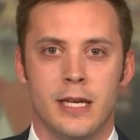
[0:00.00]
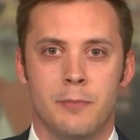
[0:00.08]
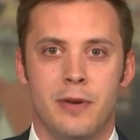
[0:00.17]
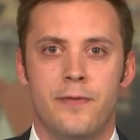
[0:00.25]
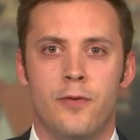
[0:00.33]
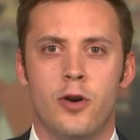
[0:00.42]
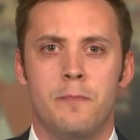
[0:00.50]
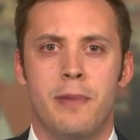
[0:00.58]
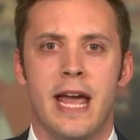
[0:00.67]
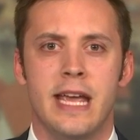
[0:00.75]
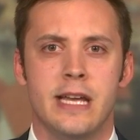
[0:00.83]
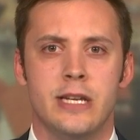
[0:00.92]
Before
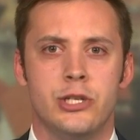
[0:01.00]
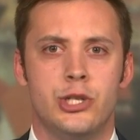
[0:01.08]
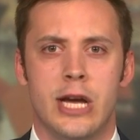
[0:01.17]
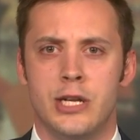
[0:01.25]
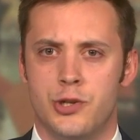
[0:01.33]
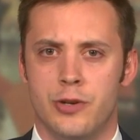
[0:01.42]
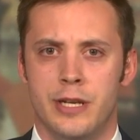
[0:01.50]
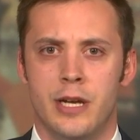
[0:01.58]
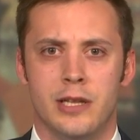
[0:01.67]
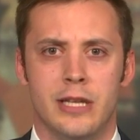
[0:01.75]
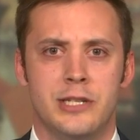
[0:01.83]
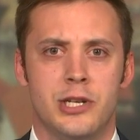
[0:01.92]
Peyton Gendron
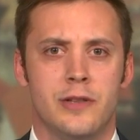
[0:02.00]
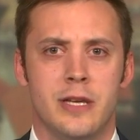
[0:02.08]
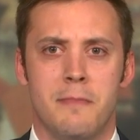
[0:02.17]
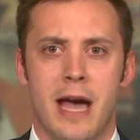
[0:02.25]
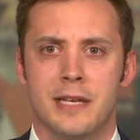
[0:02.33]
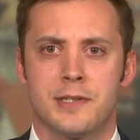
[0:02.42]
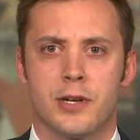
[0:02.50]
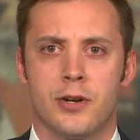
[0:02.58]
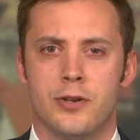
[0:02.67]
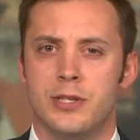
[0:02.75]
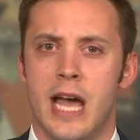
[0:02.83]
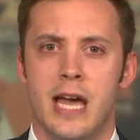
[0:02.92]
allegedly
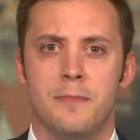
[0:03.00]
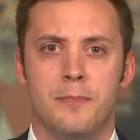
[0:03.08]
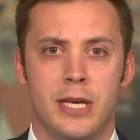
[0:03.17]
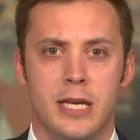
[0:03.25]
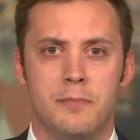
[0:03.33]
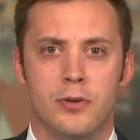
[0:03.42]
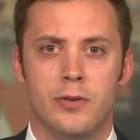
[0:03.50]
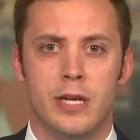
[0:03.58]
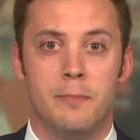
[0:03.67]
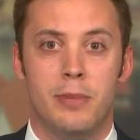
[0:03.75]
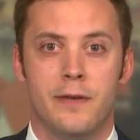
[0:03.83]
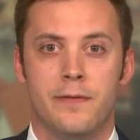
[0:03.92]
massacred 10 people in
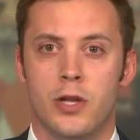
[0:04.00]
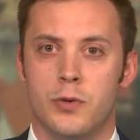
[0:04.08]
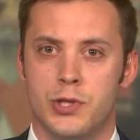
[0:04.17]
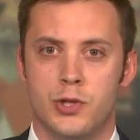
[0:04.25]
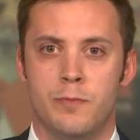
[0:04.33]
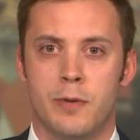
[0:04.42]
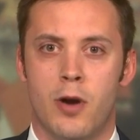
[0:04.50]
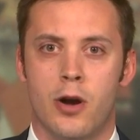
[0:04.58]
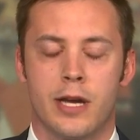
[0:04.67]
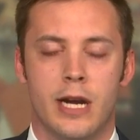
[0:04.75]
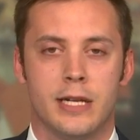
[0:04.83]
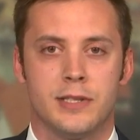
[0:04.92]
a Buffalo
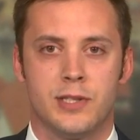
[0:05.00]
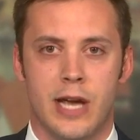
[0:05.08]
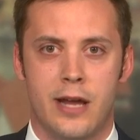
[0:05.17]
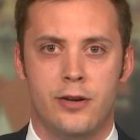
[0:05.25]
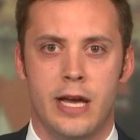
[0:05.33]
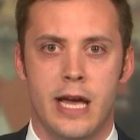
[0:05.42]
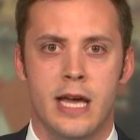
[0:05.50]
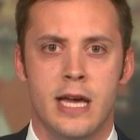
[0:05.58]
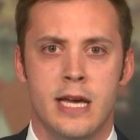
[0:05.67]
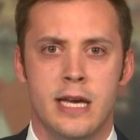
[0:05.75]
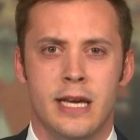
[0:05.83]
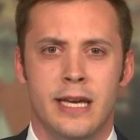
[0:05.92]
supermarket on Saturday,
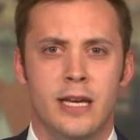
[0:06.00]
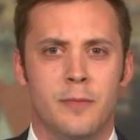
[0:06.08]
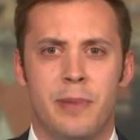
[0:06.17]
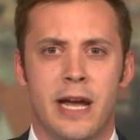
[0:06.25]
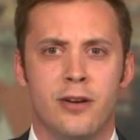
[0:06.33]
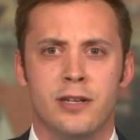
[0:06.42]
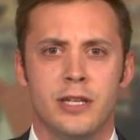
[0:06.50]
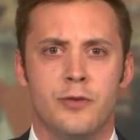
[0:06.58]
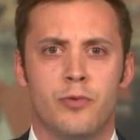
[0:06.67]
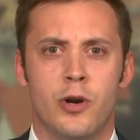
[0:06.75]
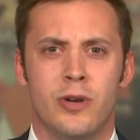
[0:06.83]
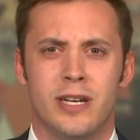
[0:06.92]
he apparently
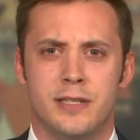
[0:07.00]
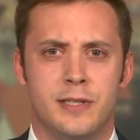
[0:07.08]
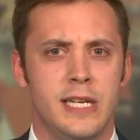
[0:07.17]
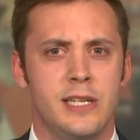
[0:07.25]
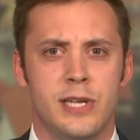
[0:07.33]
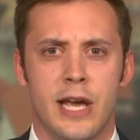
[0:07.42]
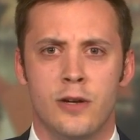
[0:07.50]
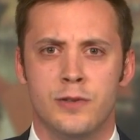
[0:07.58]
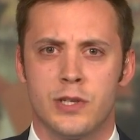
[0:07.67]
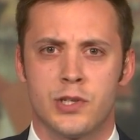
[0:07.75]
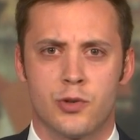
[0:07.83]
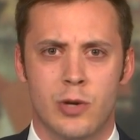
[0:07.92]
wrote a detailed
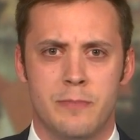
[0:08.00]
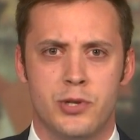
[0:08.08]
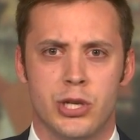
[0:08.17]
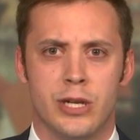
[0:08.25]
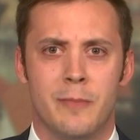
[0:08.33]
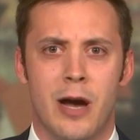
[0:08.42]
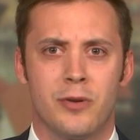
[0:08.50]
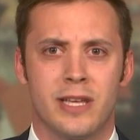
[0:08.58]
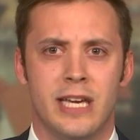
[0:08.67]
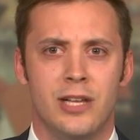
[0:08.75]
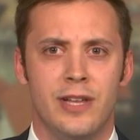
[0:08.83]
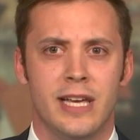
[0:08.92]
description about
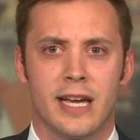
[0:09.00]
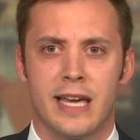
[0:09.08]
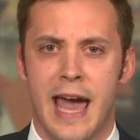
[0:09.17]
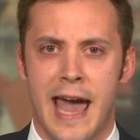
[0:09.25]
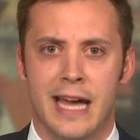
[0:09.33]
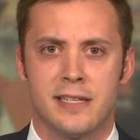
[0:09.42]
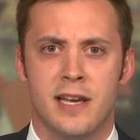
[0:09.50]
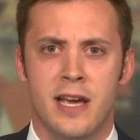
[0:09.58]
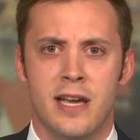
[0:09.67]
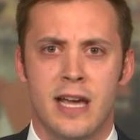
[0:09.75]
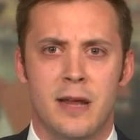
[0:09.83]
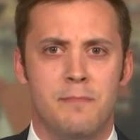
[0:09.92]
killing a cat
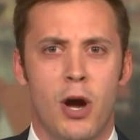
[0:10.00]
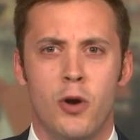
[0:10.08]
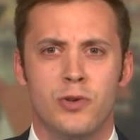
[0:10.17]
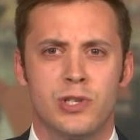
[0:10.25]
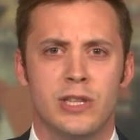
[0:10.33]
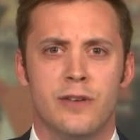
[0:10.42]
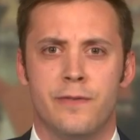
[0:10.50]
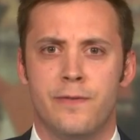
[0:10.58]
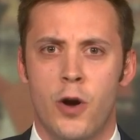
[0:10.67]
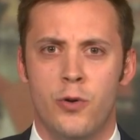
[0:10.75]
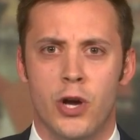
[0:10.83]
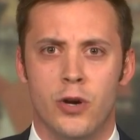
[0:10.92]
and posting the
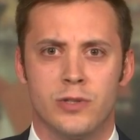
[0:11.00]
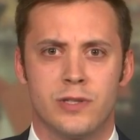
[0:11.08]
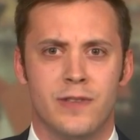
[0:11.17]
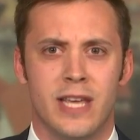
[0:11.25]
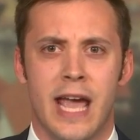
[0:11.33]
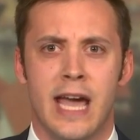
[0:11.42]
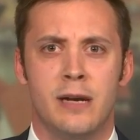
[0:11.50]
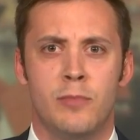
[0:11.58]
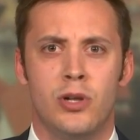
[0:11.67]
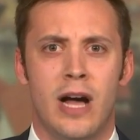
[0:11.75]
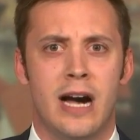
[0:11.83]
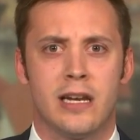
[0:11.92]
photos of the
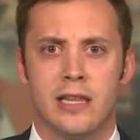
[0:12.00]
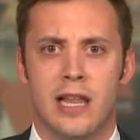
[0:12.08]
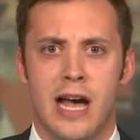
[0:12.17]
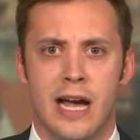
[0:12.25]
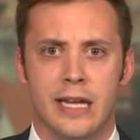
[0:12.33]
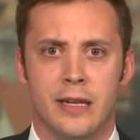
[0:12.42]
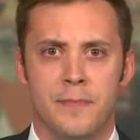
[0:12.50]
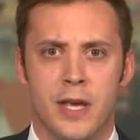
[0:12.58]
animal online.